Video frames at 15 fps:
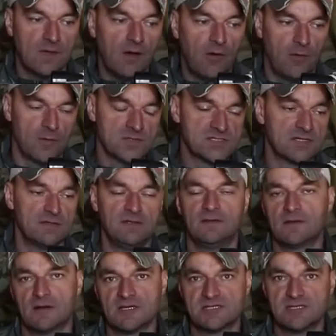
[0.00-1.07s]
the holes in
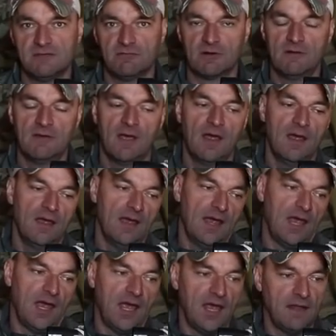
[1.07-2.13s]
the receiver
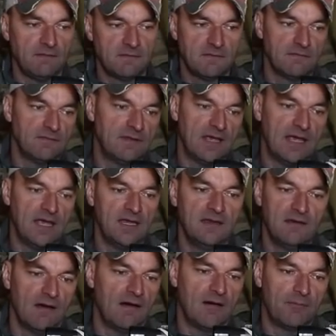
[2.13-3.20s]
and
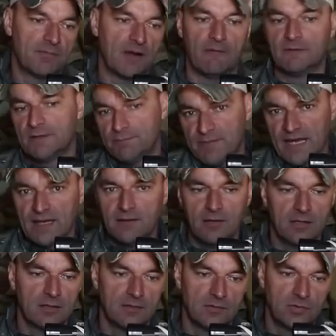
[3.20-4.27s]
they uh, brought it back
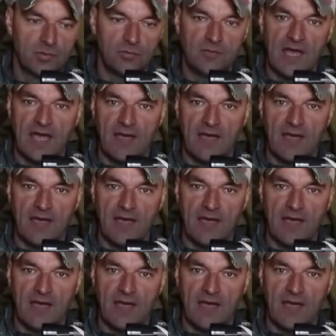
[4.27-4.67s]
to the